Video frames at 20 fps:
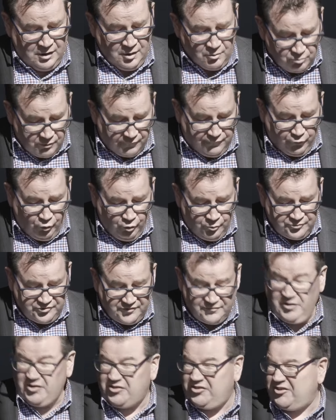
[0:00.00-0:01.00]
Reforms
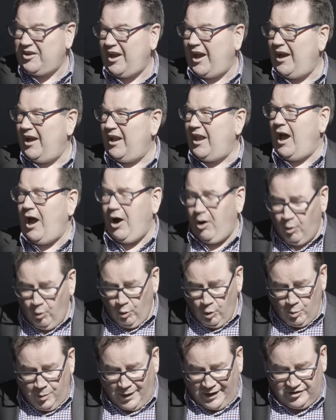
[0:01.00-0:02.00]
of this scale are
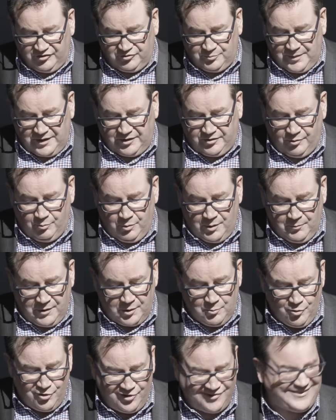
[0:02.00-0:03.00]
always better when we
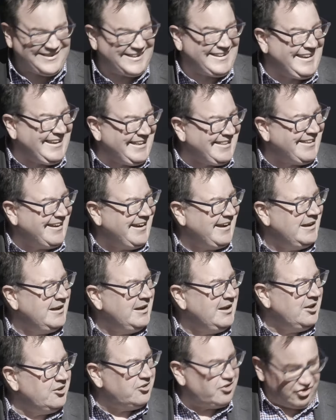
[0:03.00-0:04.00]
work together
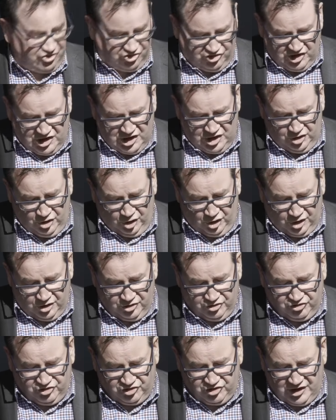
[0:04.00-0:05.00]
to share
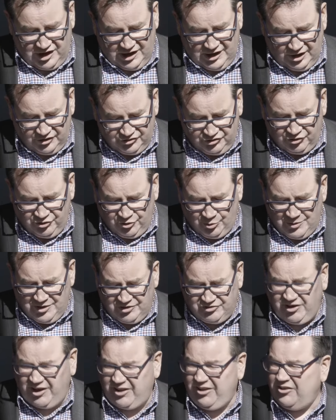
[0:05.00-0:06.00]
knowledge and listen to
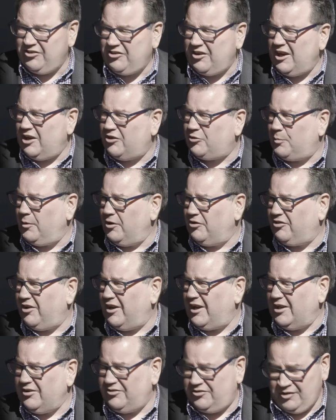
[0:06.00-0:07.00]
each other's
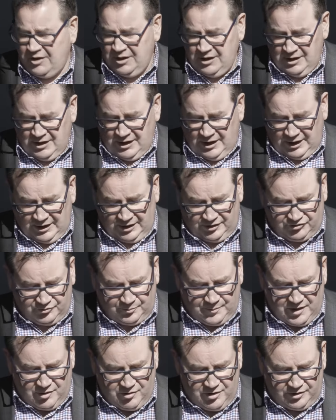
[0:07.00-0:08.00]
expertise and
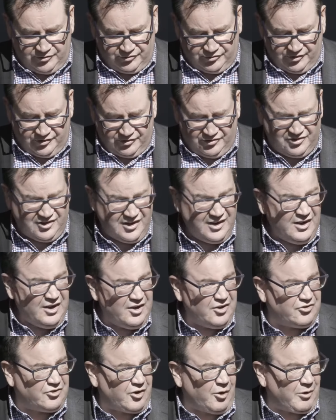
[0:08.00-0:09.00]
experiences.
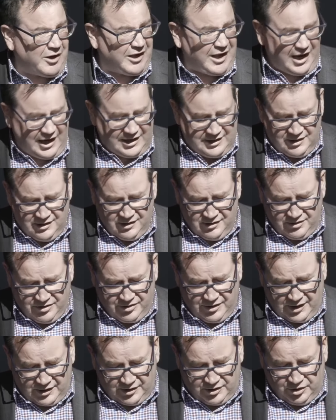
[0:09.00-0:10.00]
So again,
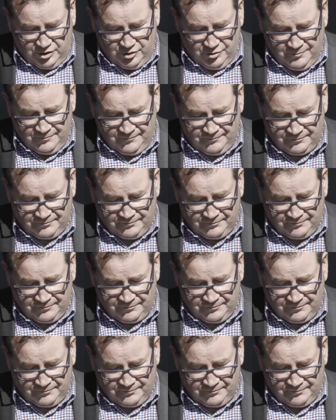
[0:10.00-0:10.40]
thank you.